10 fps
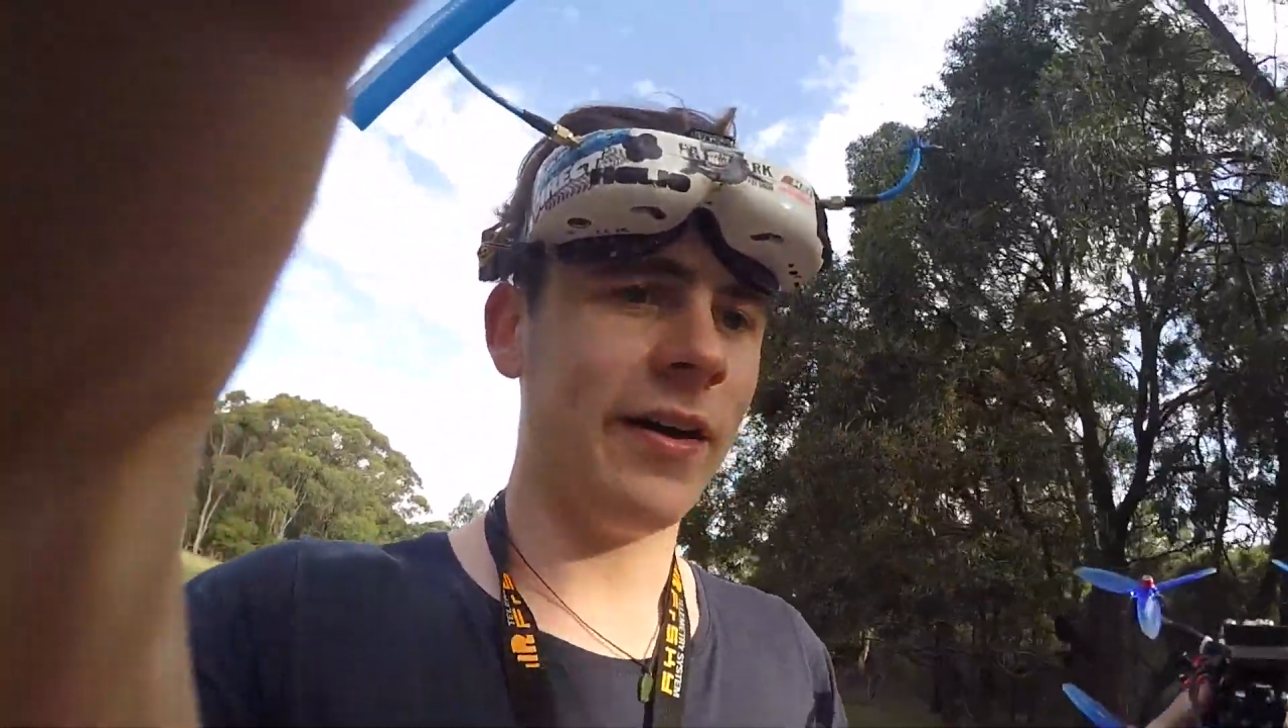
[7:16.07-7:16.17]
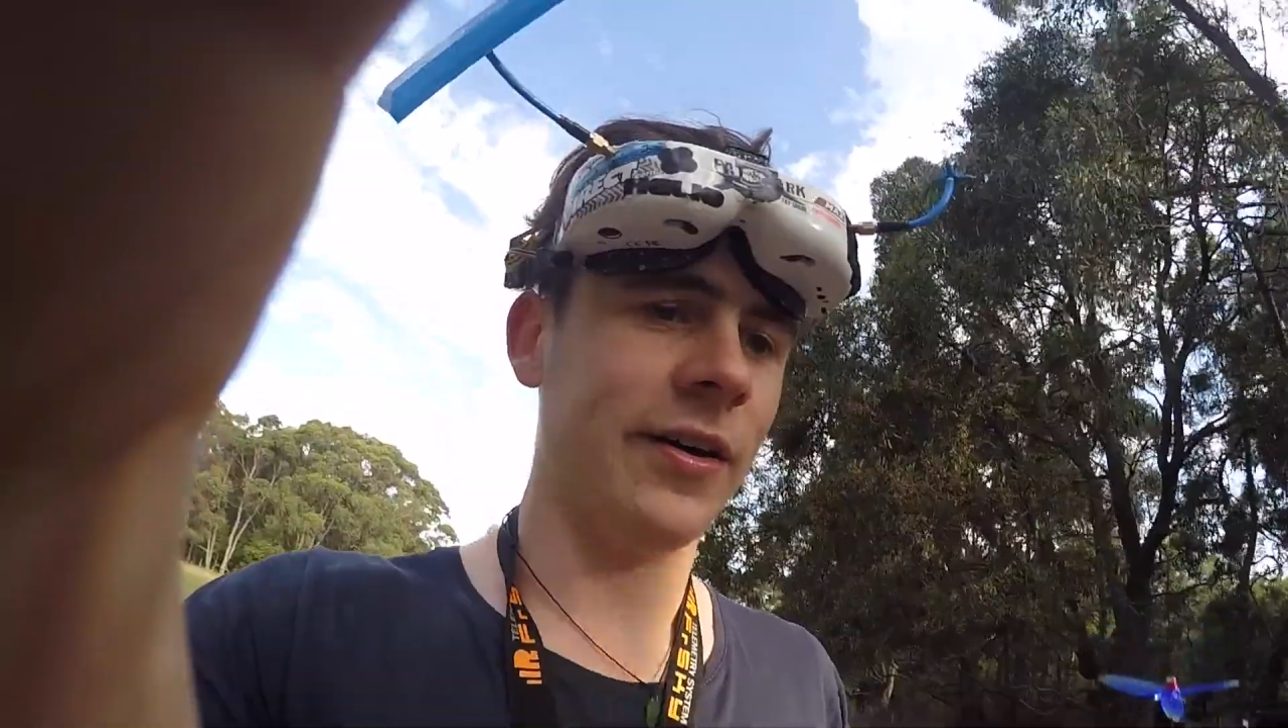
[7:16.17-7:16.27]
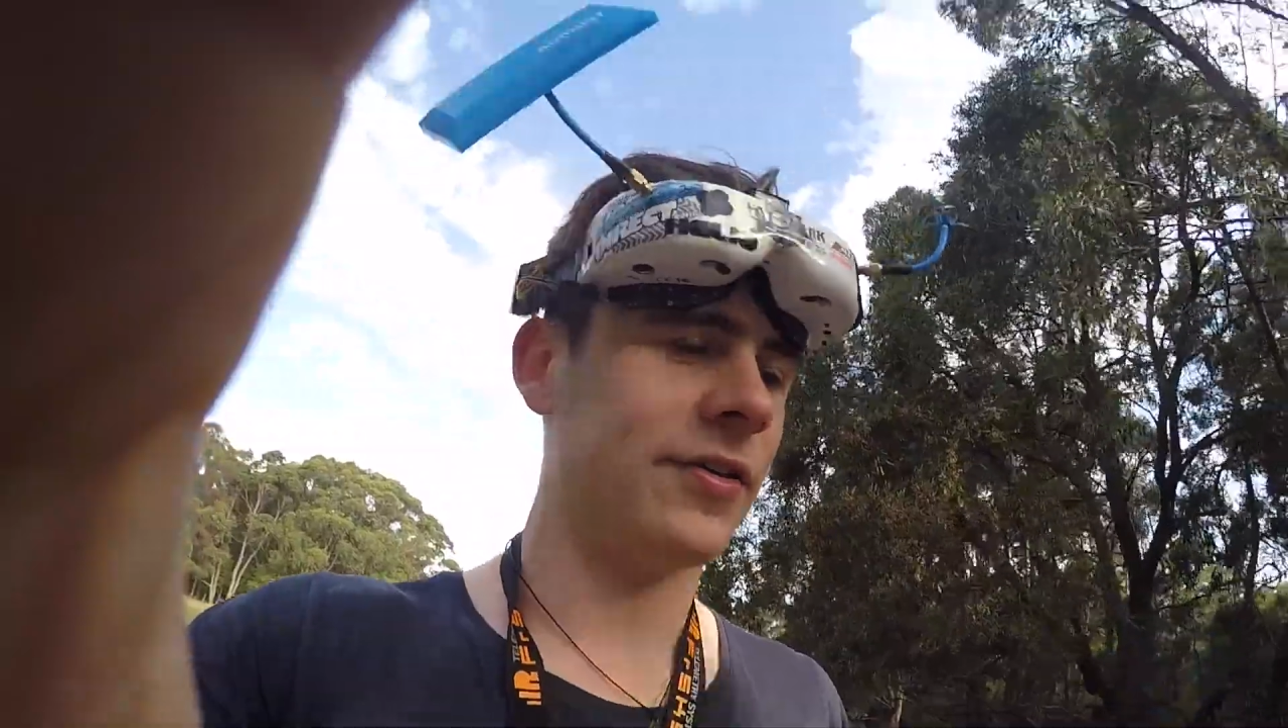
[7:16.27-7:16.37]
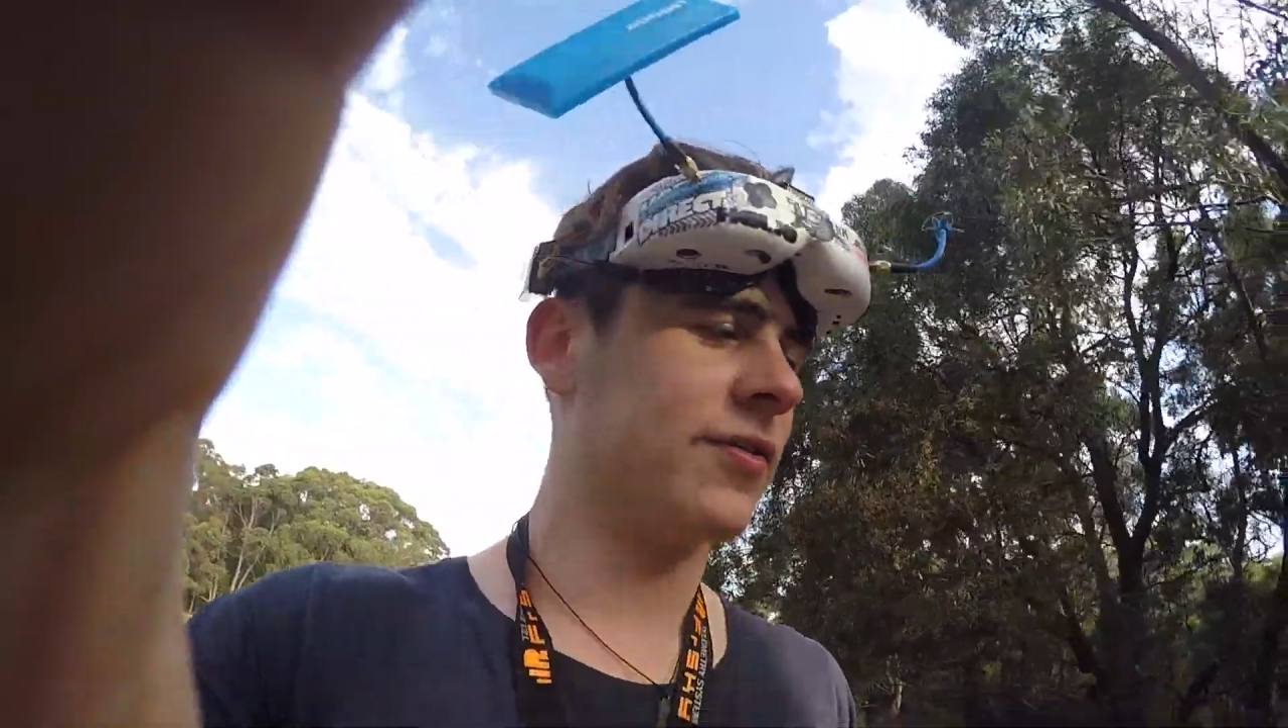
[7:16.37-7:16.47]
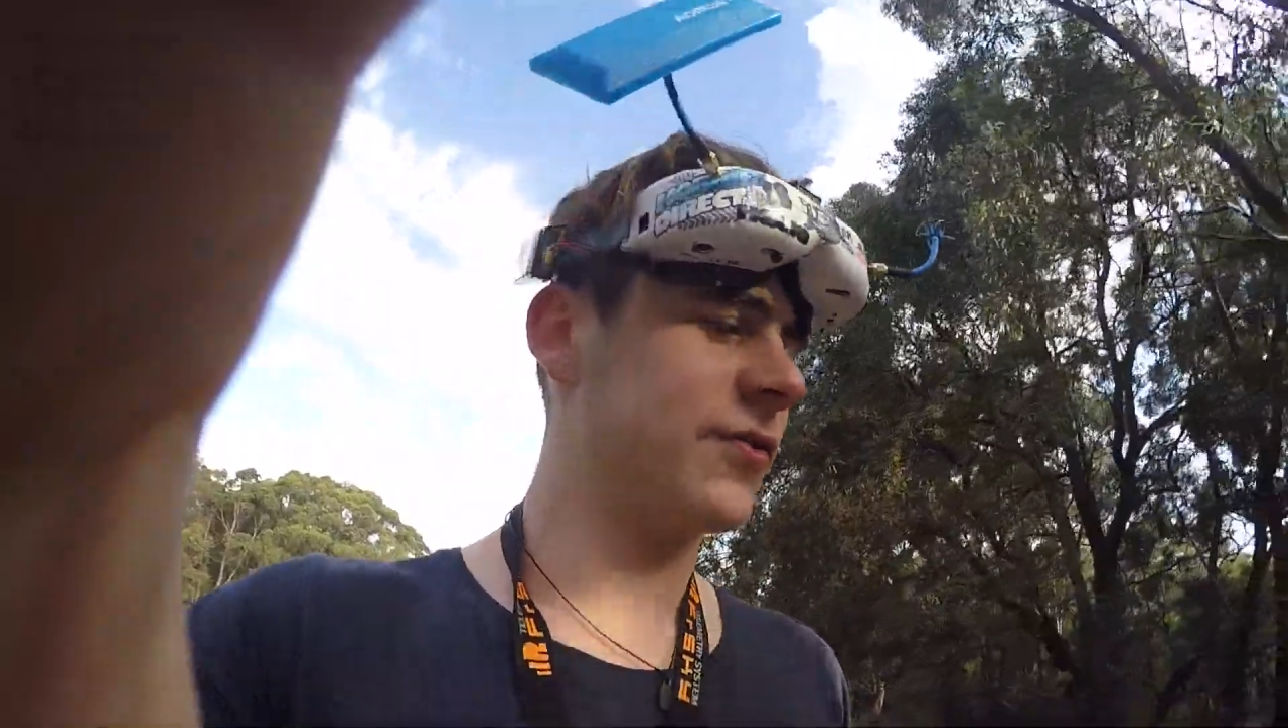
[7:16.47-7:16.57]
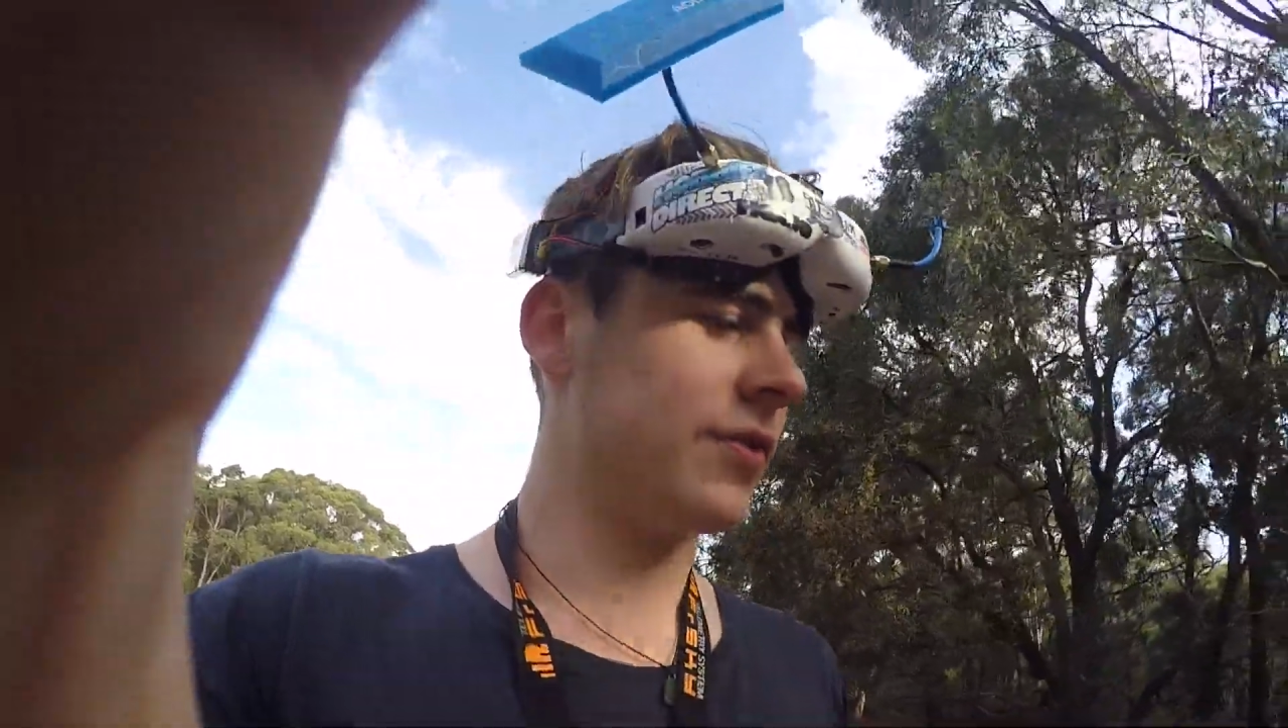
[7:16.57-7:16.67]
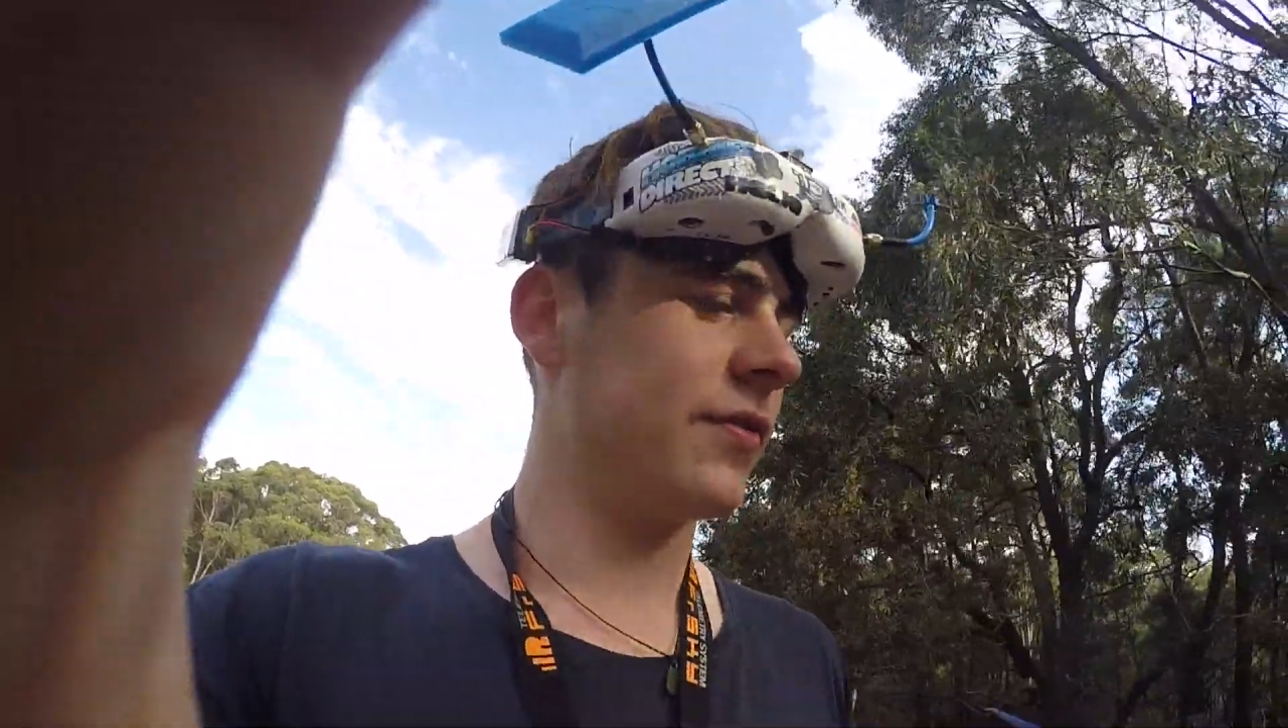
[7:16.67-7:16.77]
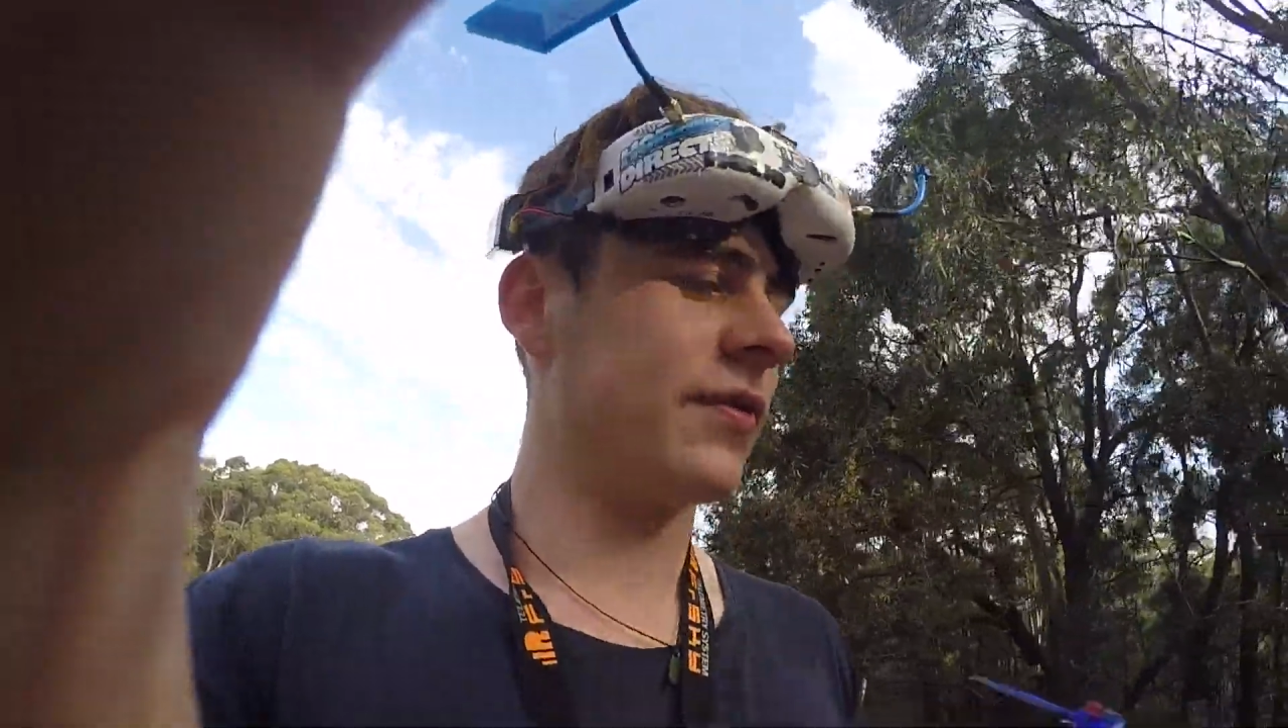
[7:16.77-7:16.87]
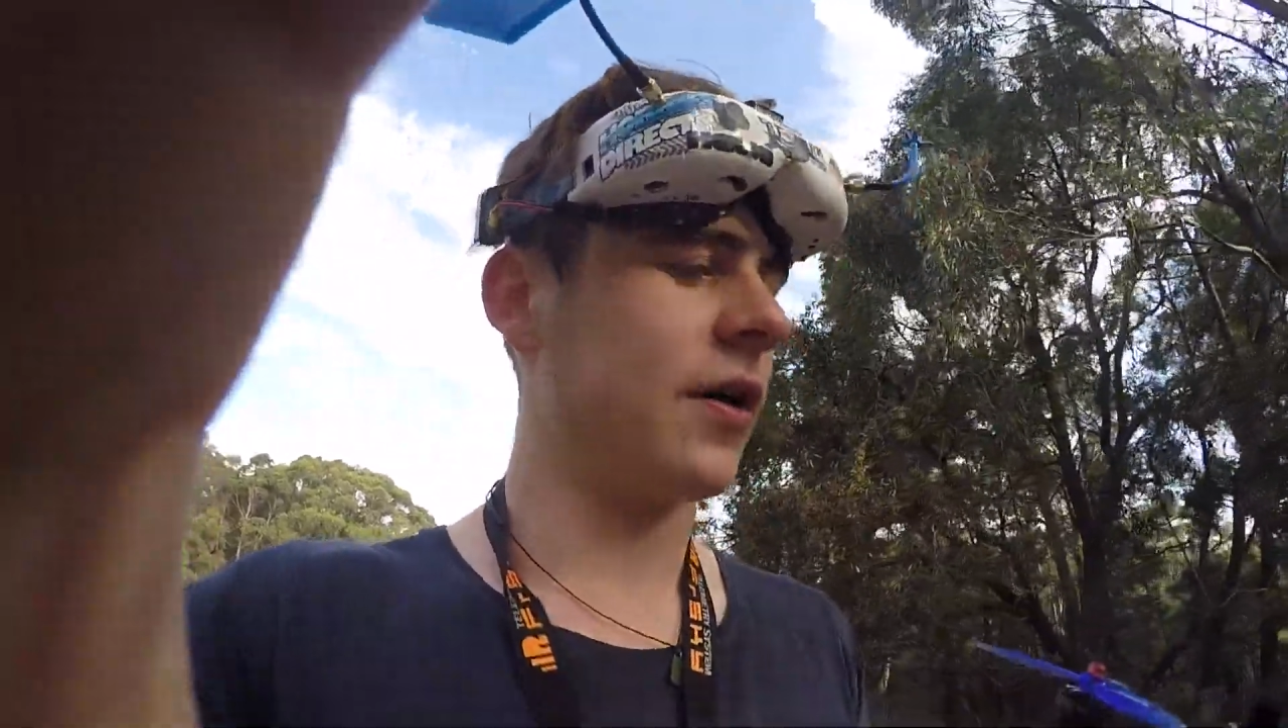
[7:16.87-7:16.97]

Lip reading: I just couldn't.